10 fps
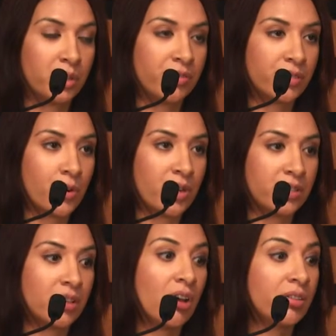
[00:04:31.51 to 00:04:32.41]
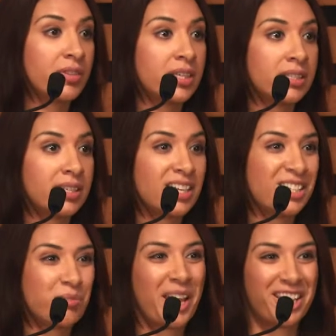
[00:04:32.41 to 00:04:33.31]
But of course, all of this
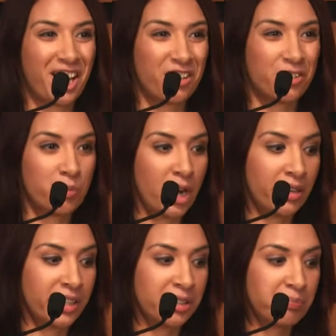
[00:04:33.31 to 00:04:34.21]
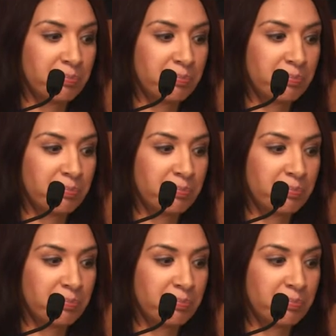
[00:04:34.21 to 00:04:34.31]
is paid out of pocket.